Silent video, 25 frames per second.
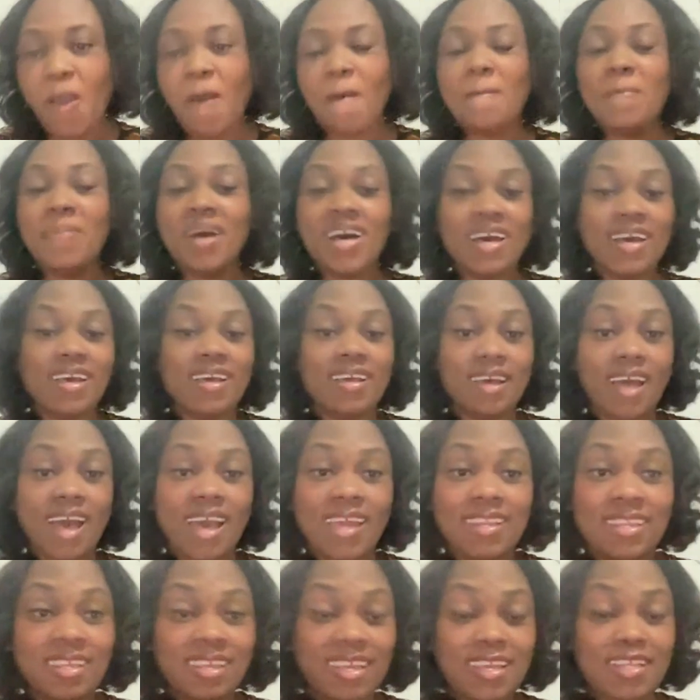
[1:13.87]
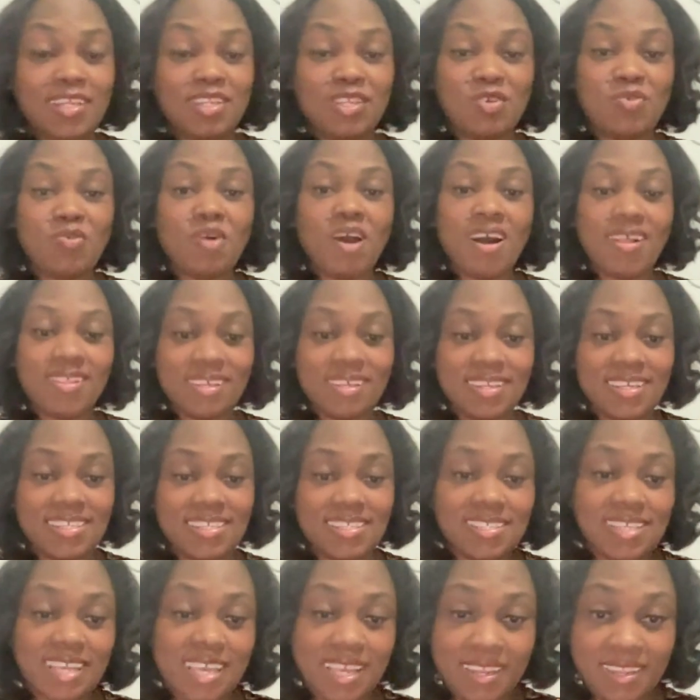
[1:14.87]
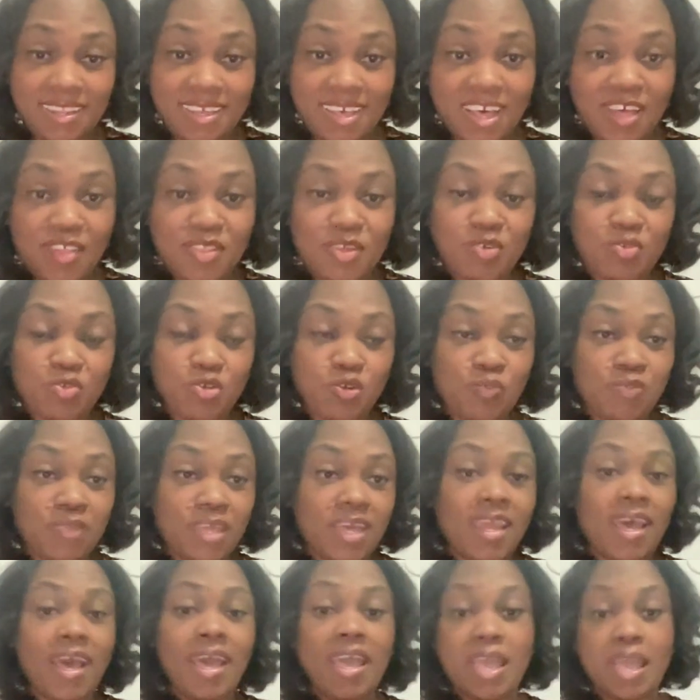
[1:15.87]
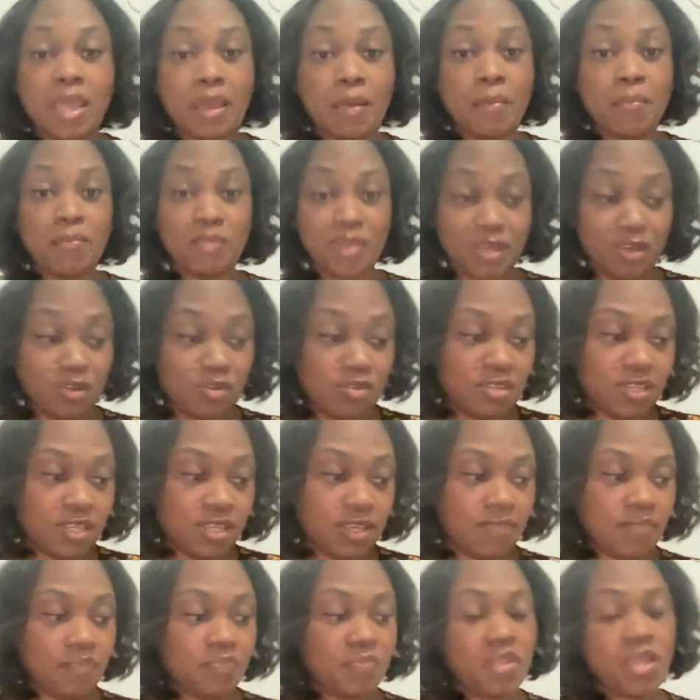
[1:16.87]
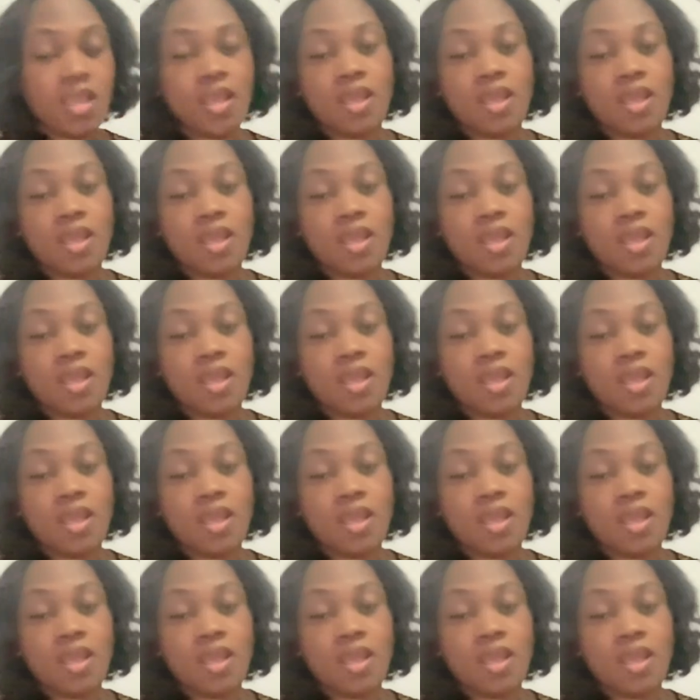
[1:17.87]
But I did do all of this in the other group that I am building.